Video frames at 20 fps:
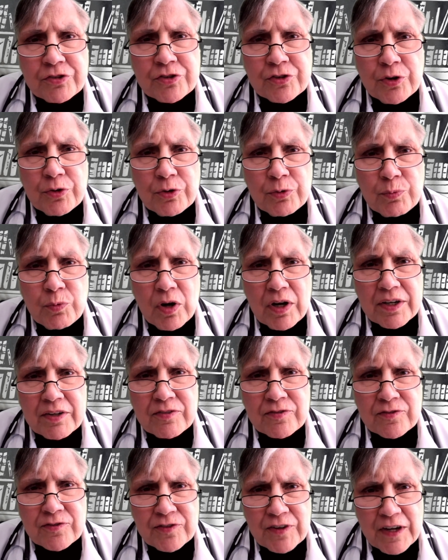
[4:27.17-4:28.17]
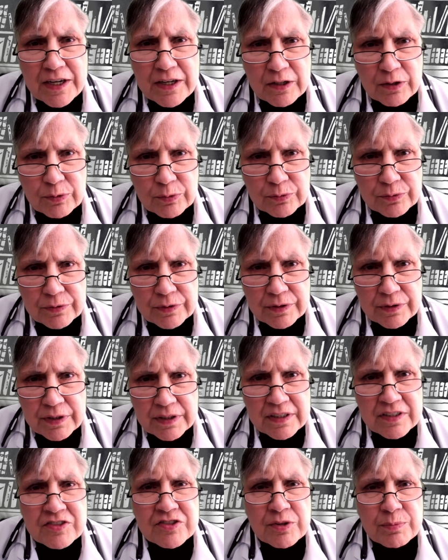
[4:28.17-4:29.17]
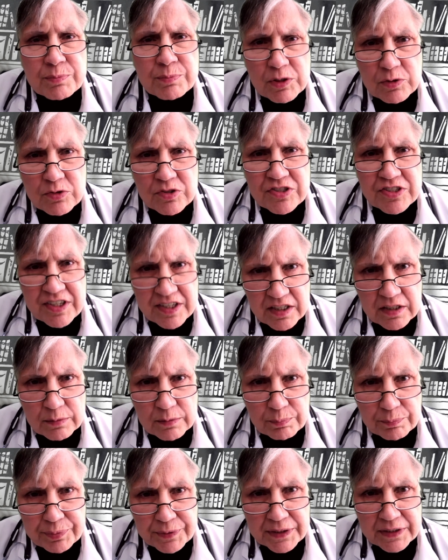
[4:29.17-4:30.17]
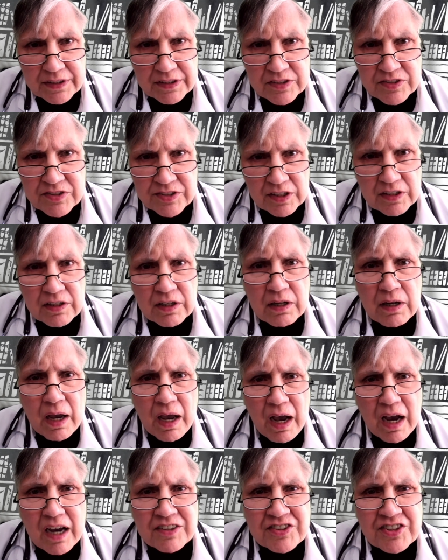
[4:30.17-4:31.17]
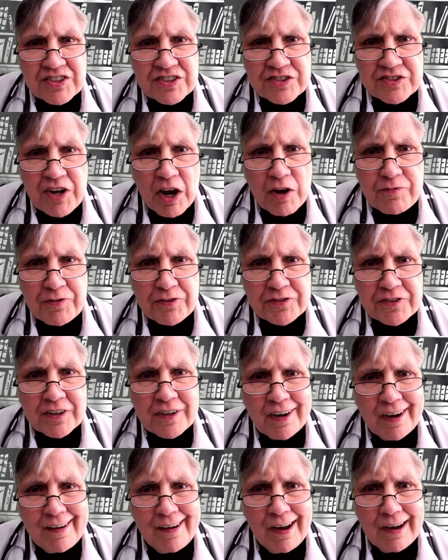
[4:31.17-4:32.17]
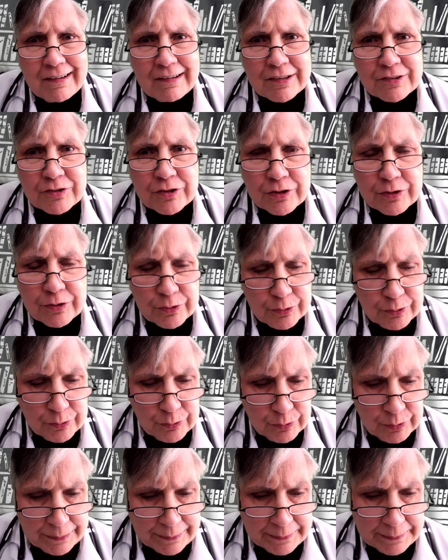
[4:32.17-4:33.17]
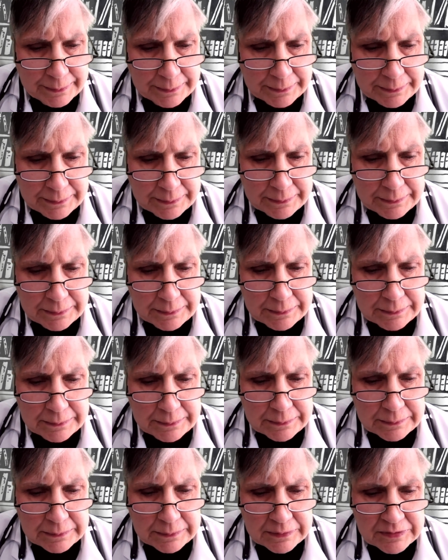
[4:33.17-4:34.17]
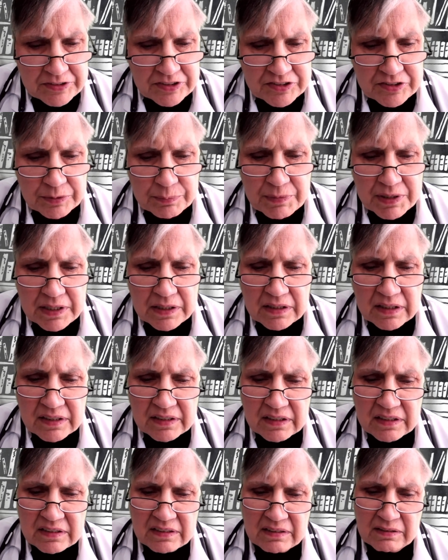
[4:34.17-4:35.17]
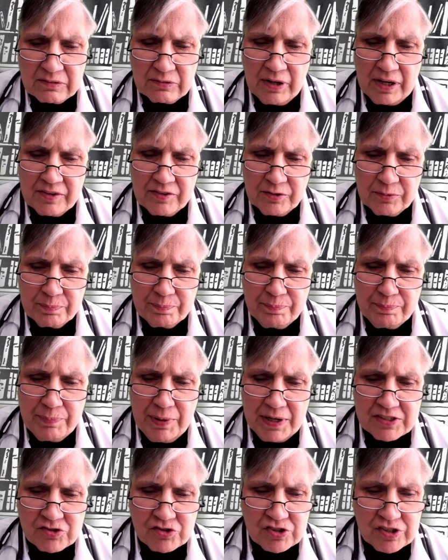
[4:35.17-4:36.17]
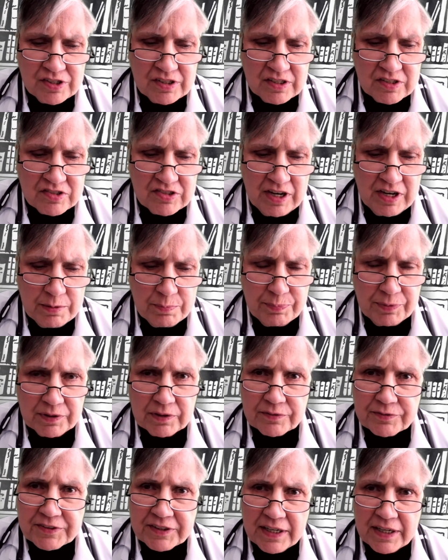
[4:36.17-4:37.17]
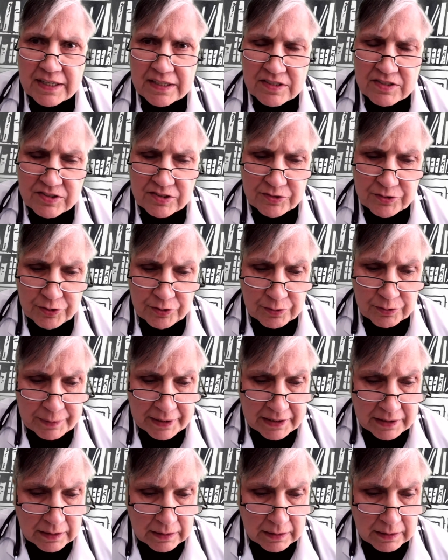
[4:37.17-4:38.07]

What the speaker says: your wife found is a museum piece, a stuffed cockatoo. Looks to me like a rather botchy example of taxidermy.